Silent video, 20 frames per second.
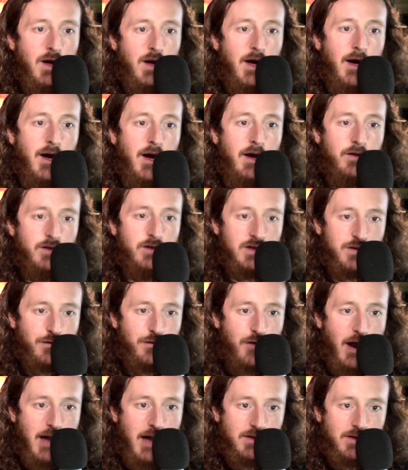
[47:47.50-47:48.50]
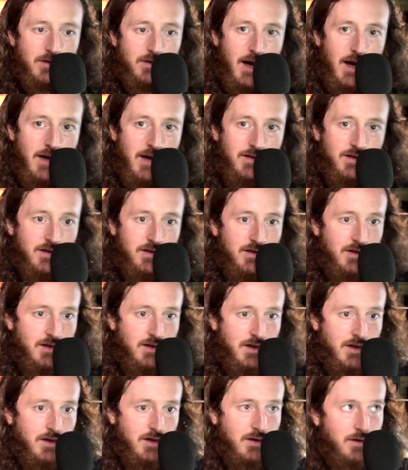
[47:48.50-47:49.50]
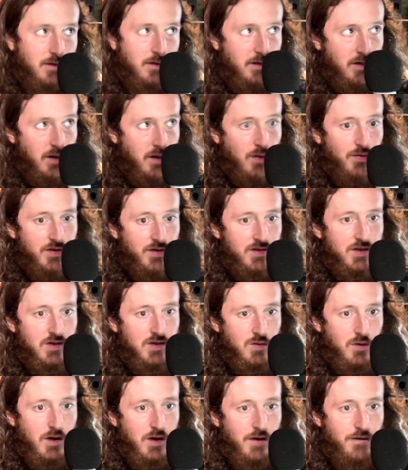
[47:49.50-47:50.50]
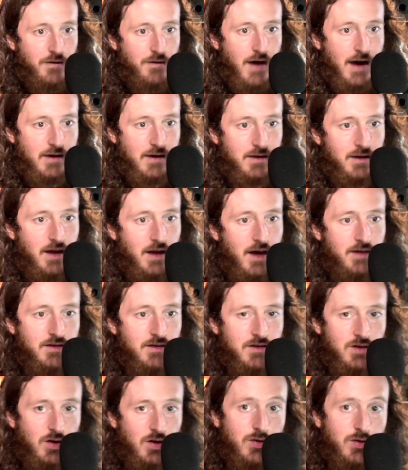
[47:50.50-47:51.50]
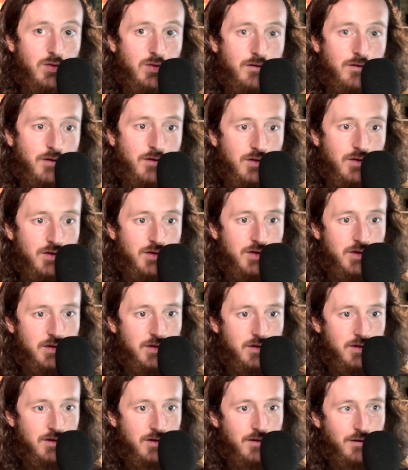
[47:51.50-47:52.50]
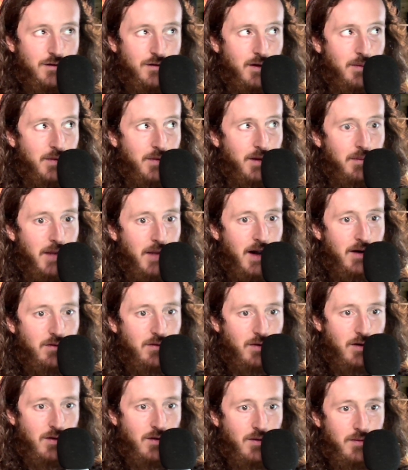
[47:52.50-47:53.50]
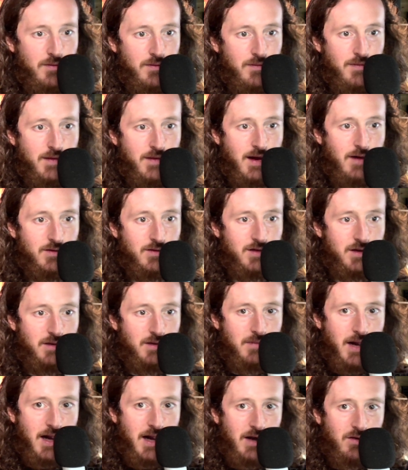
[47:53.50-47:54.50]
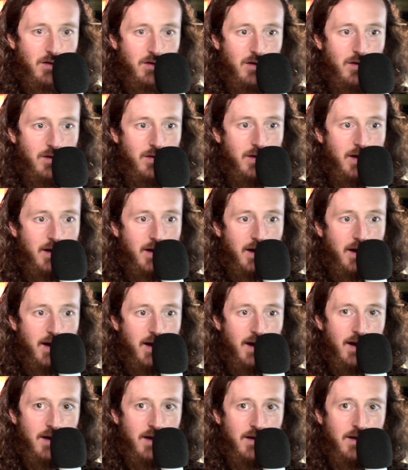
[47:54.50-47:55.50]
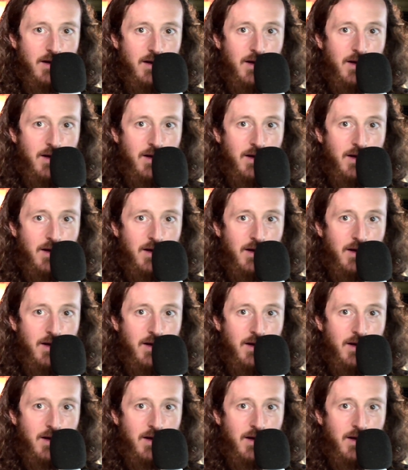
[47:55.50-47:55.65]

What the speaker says: And this fractalizes this is what fractalizes our universe from the micro down to the macro, and